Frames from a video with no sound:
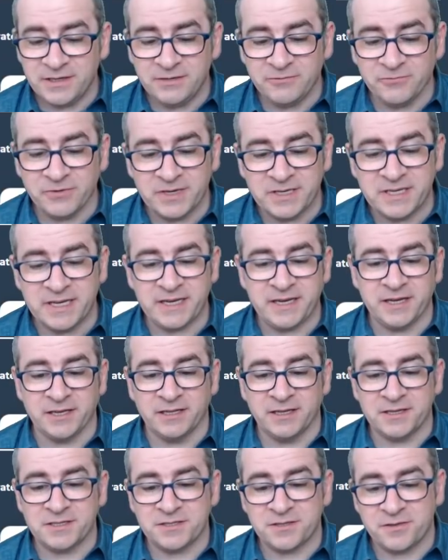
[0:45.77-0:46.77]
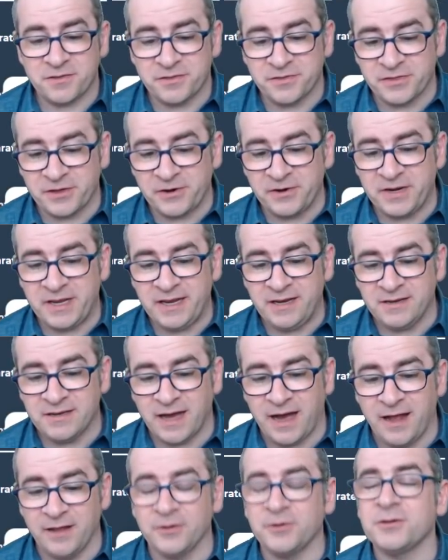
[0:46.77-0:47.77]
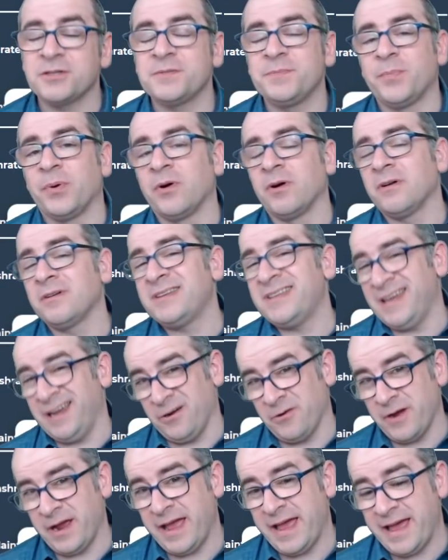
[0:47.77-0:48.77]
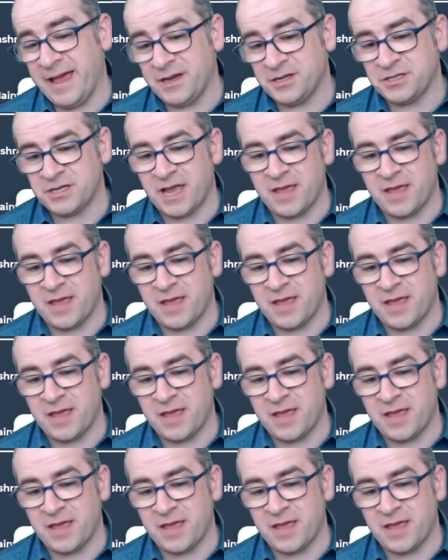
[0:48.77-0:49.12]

ridiculous. $30 per terahash.